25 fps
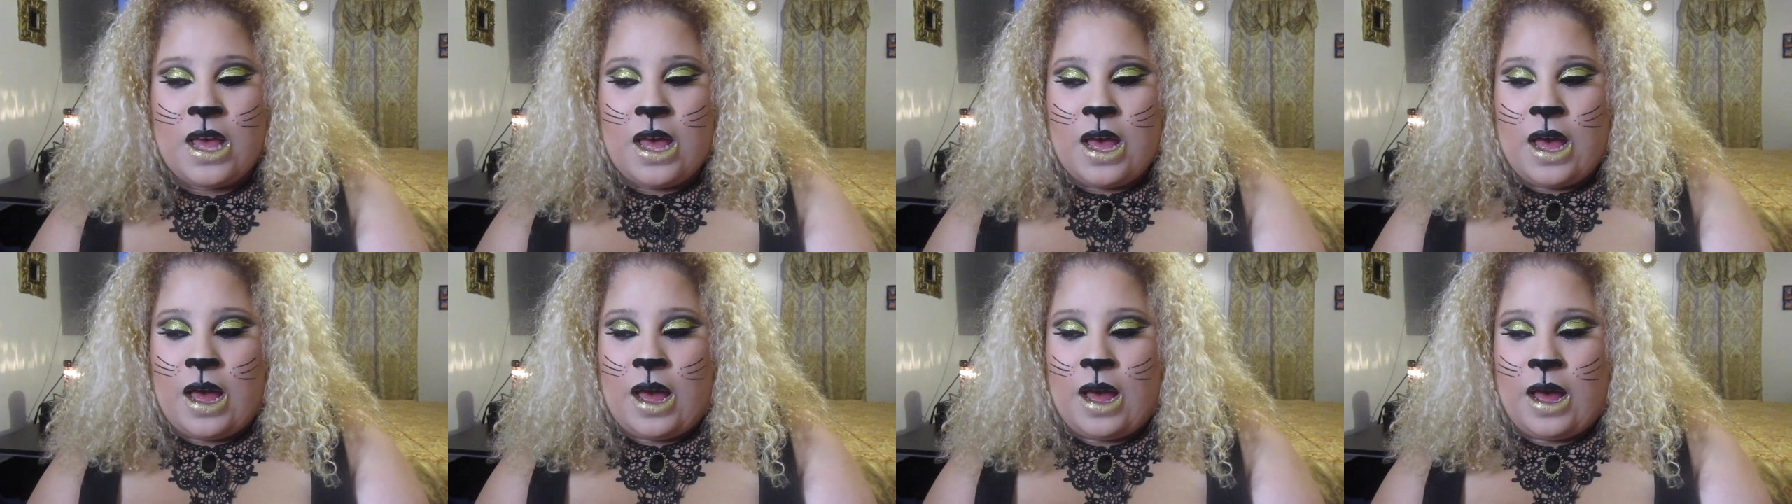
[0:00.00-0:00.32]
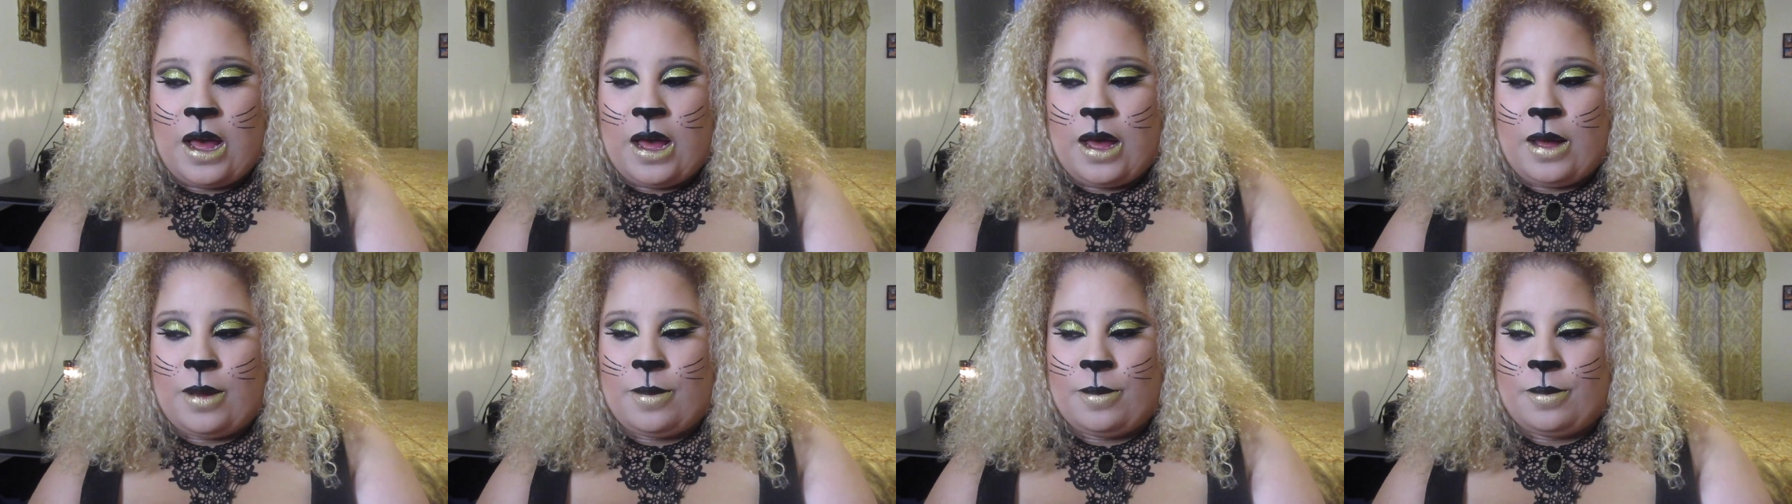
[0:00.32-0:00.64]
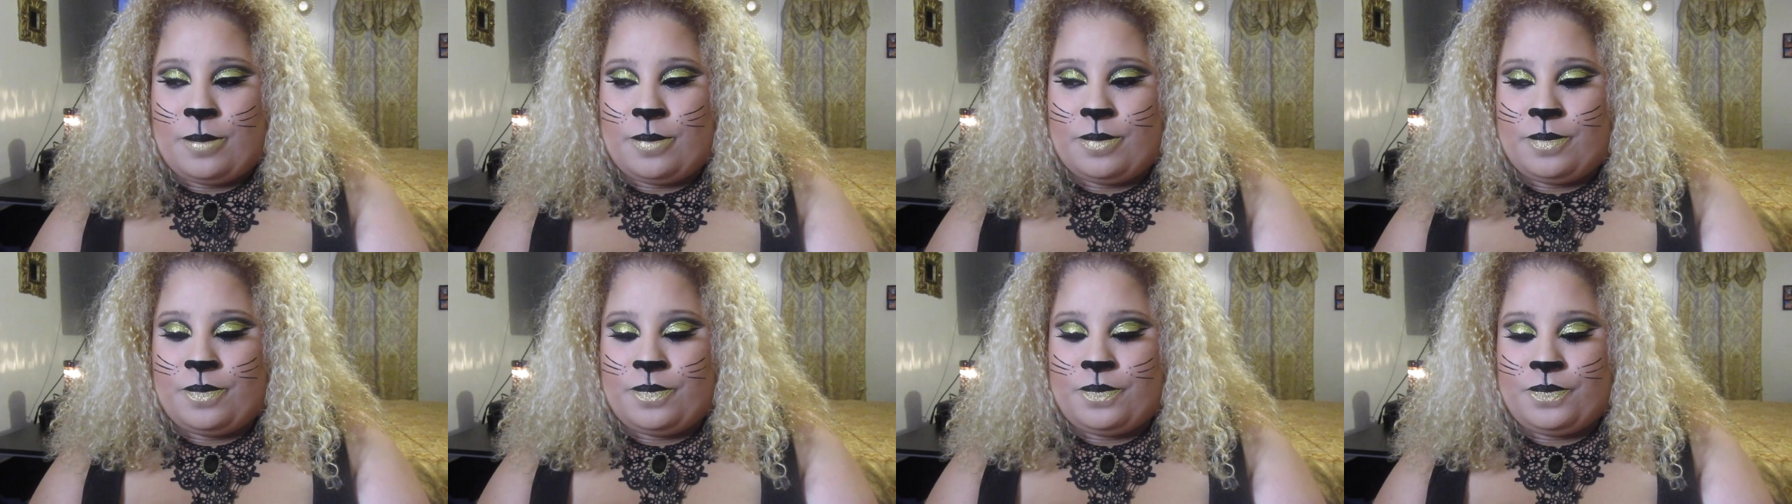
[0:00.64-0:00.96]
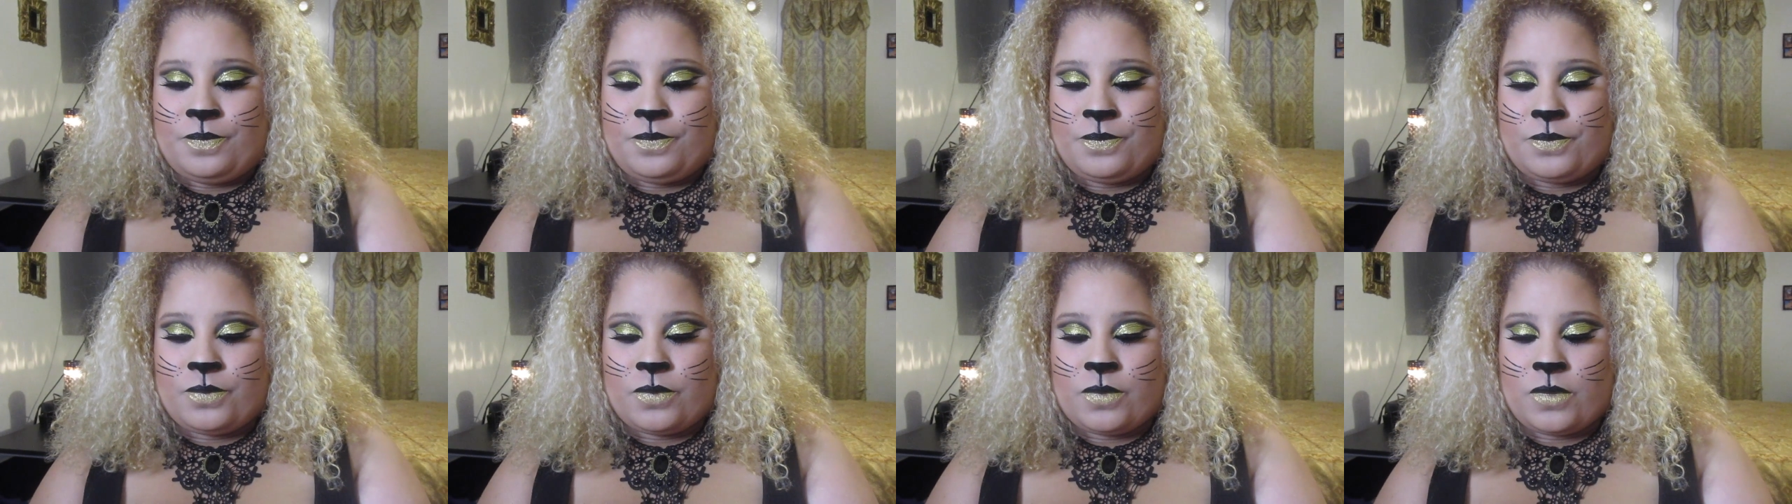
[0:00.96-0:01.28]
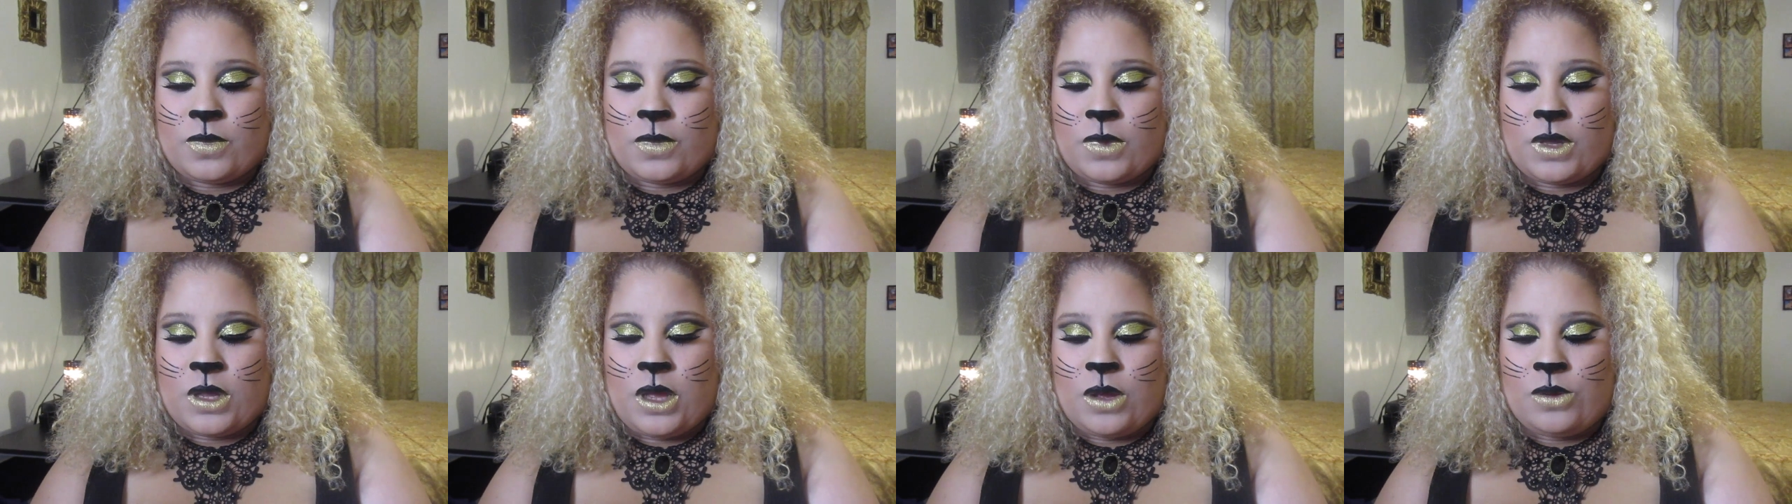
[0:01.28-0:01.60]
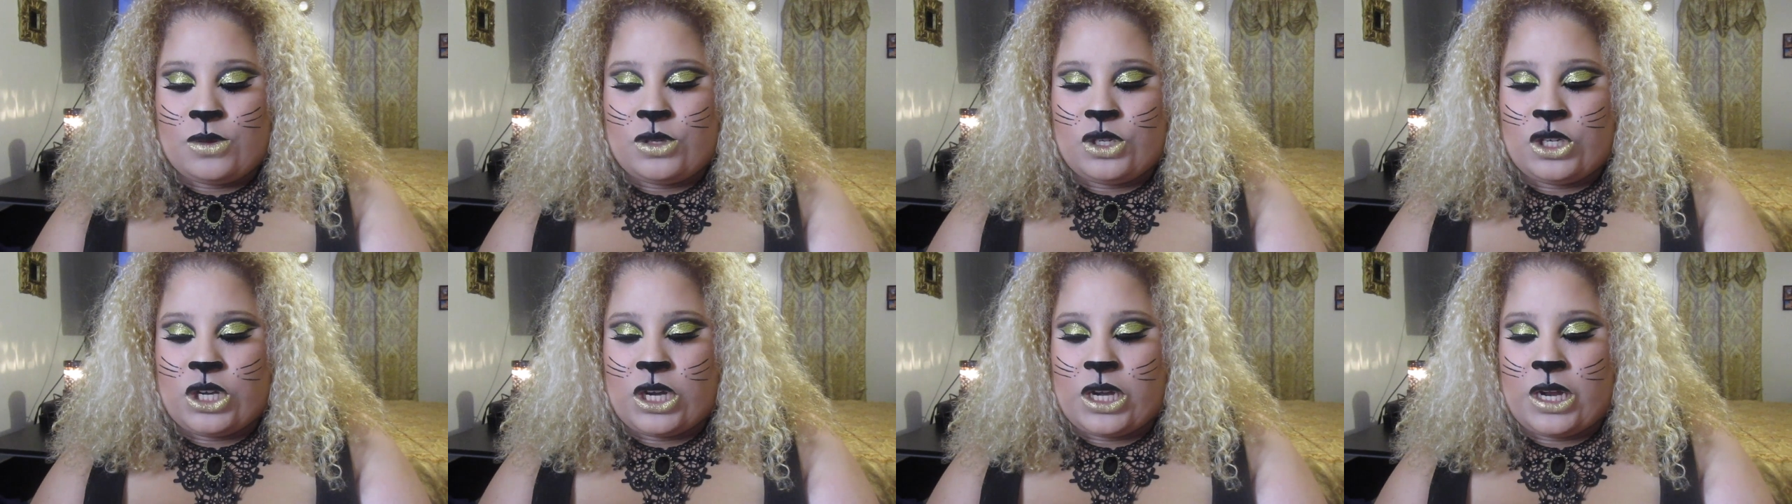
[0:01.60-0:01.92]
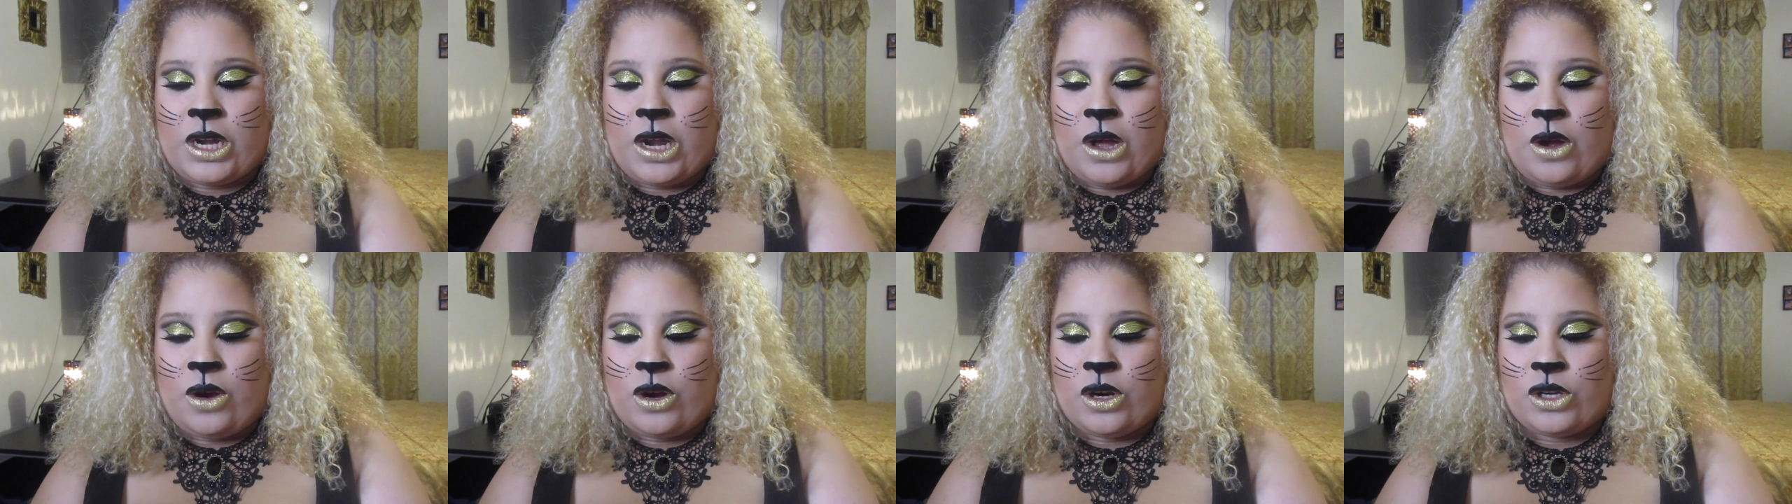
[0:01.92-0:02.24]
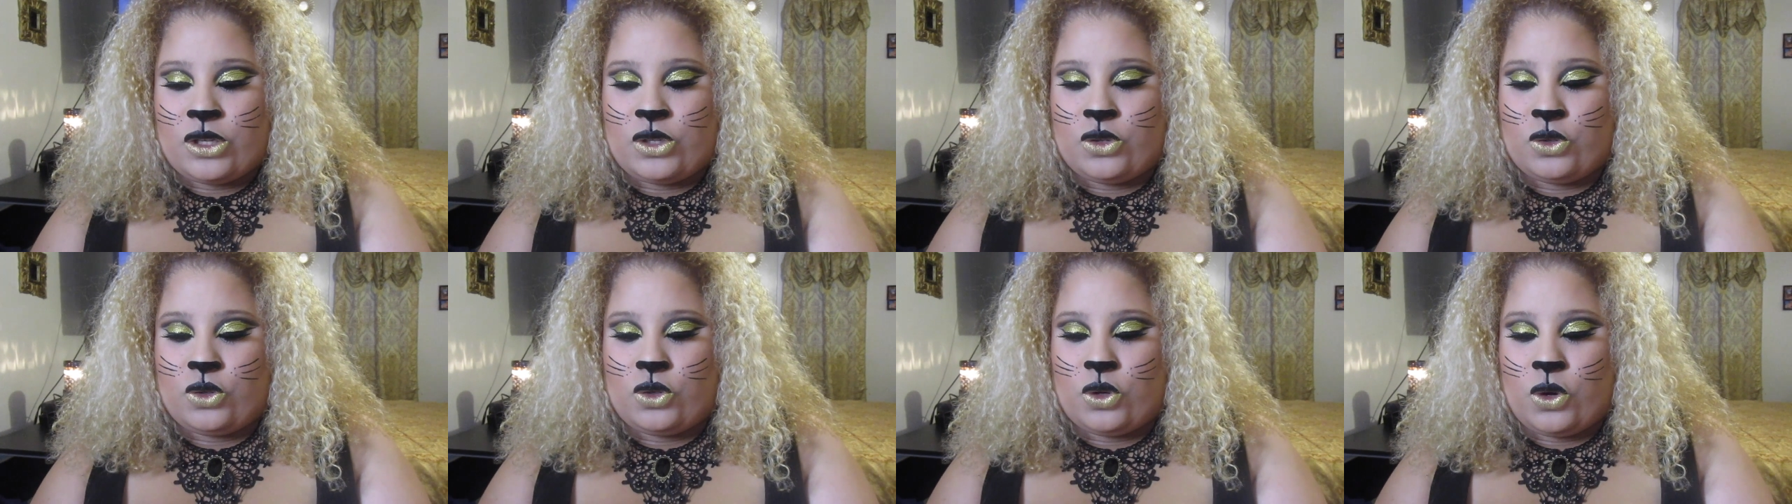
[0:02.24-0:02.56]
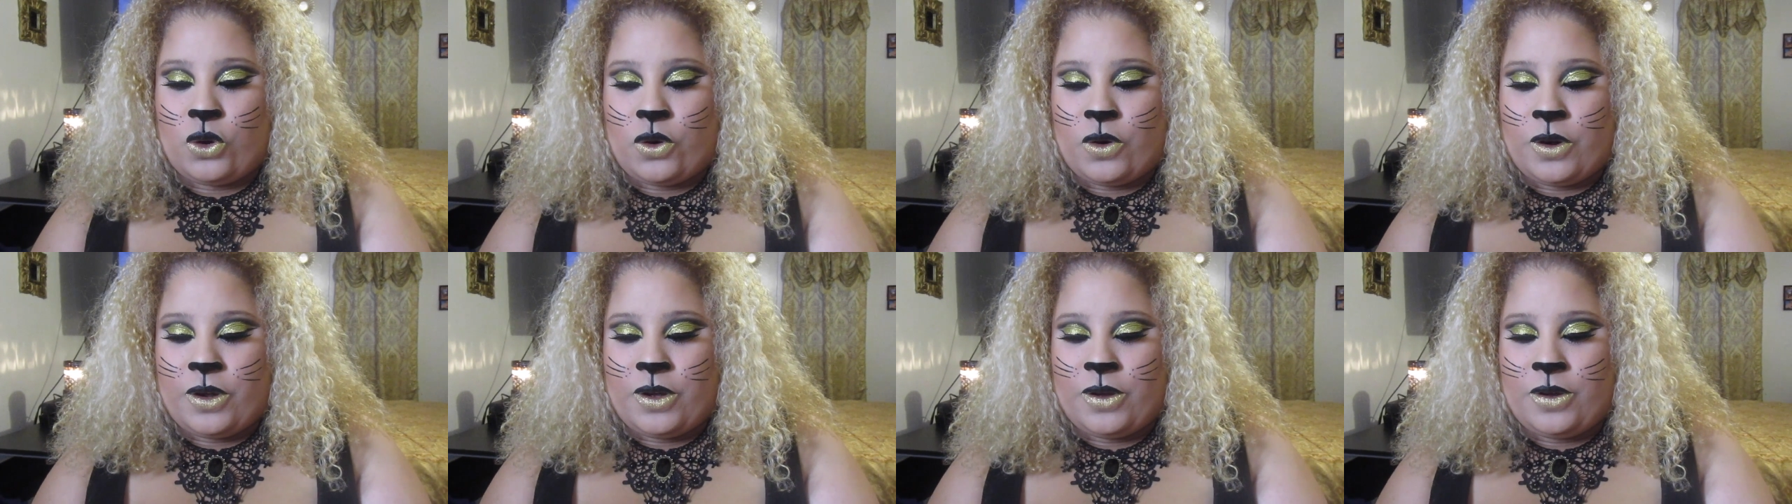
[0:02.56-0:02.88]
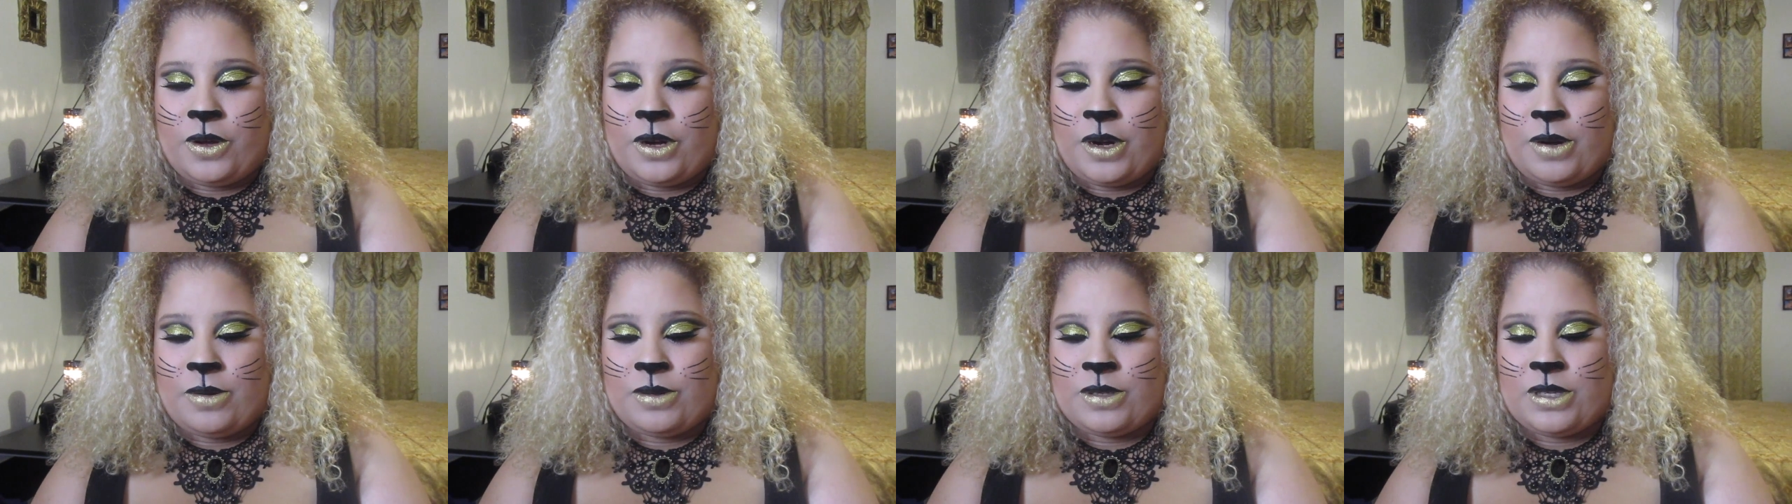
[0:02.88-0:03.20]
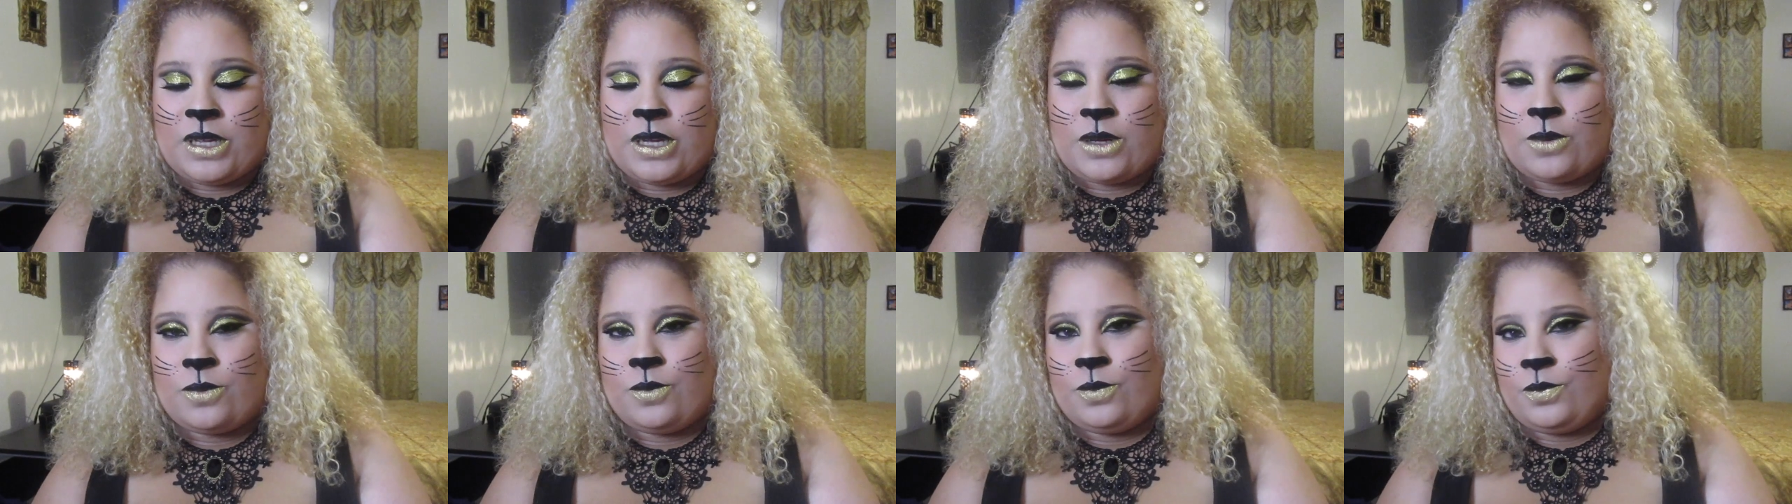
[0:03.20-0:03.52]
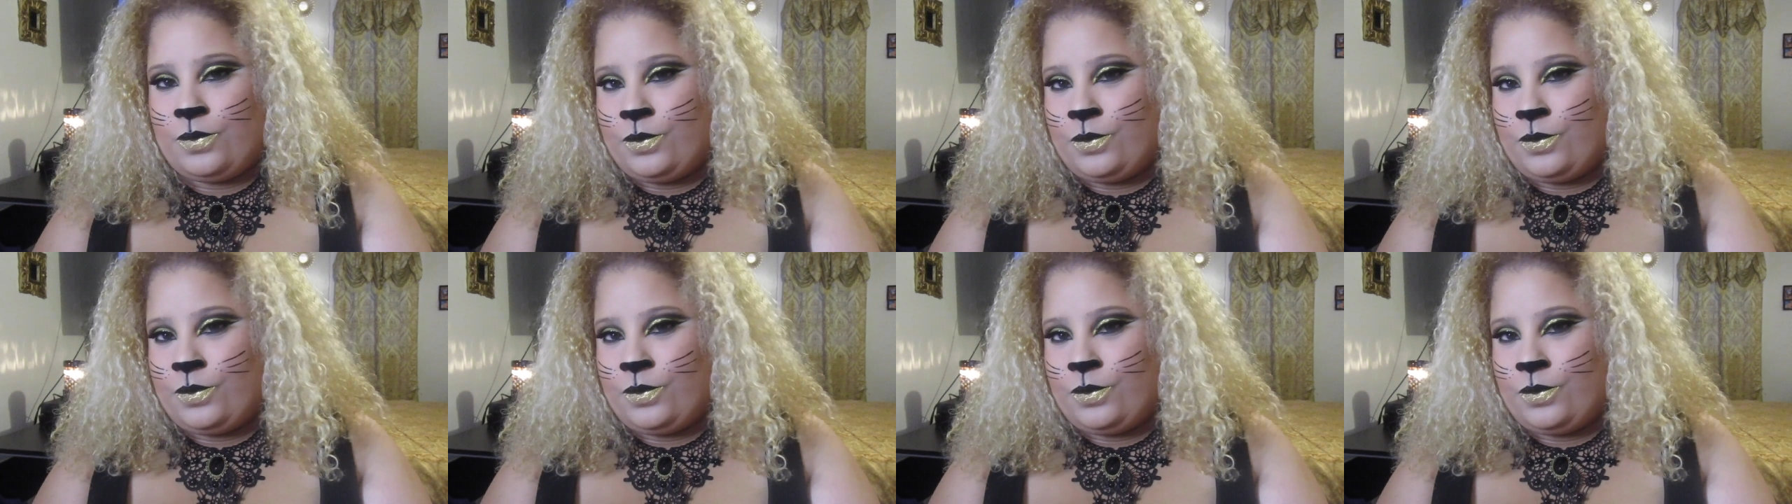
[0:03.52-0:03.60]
I was checking out her tutorial and I was like,